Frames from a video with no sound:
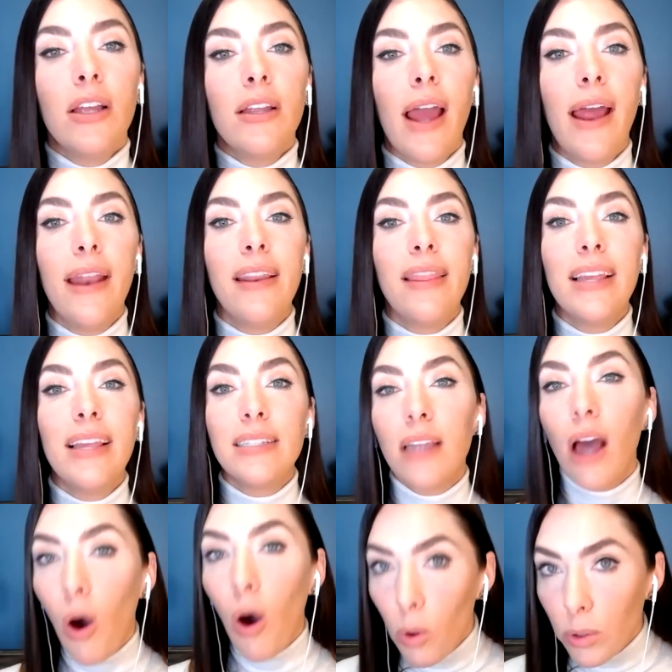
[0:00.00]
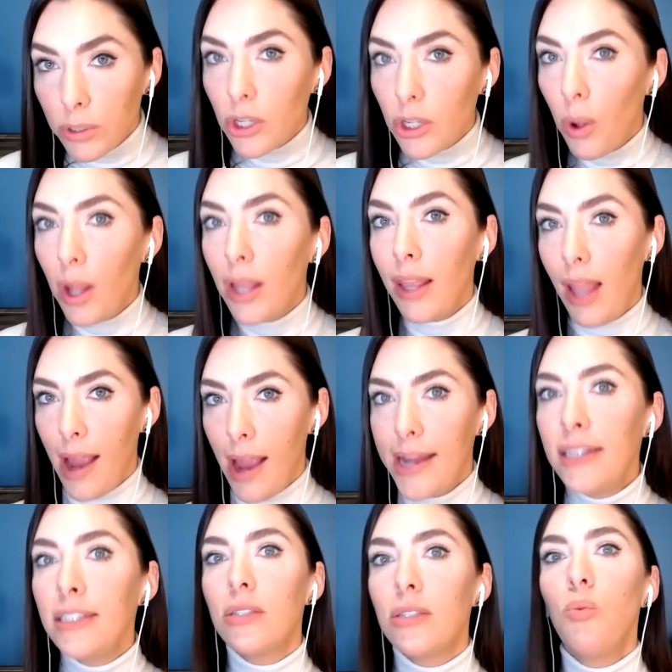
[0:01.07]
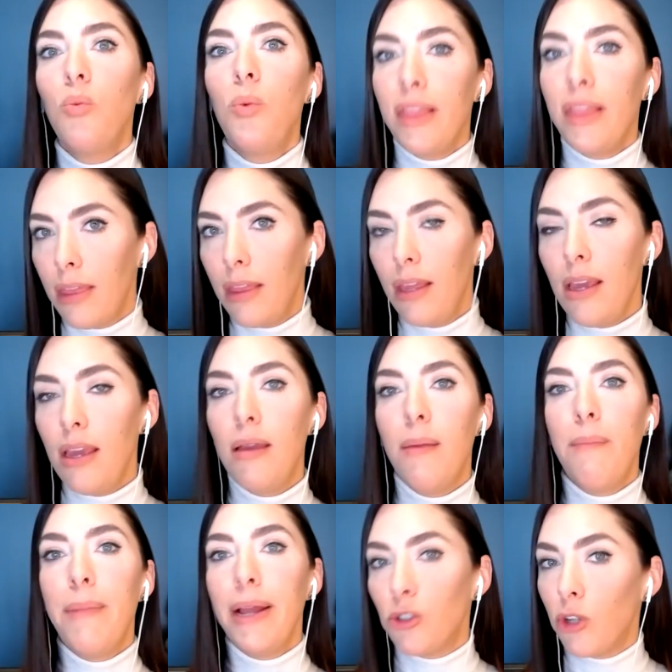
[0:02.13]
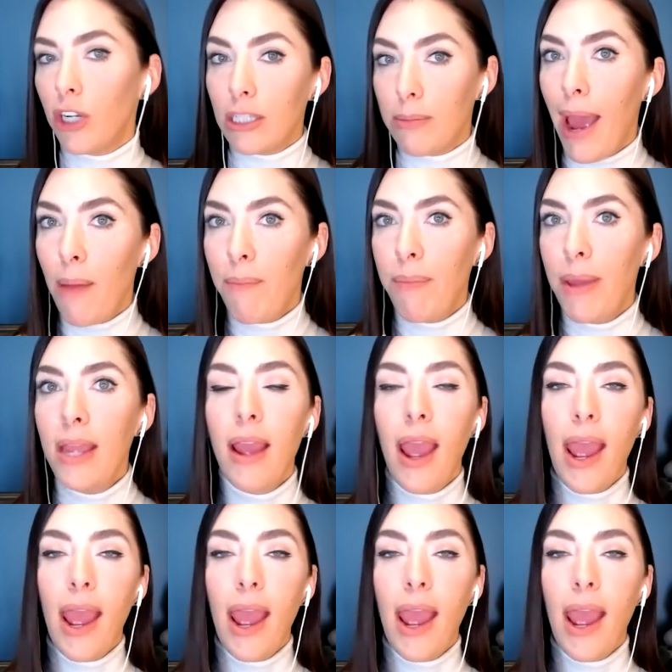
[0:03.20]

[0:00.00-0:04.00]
And this also aligns with the metrics mapping